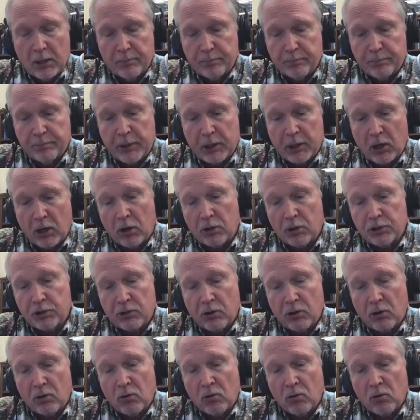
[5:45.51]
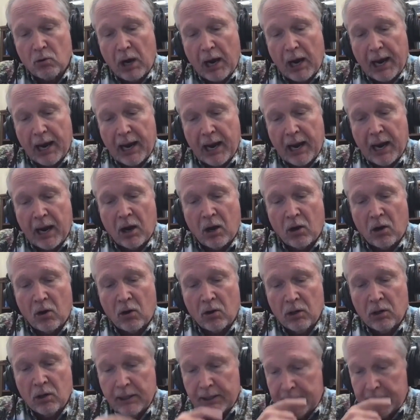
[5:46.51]
but also
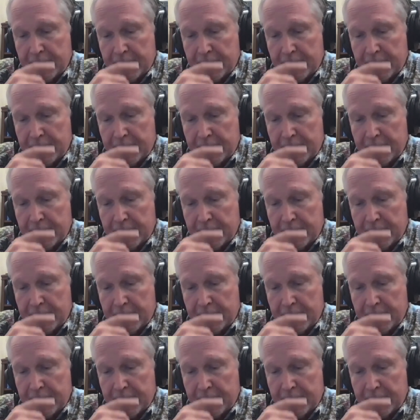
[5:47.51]
how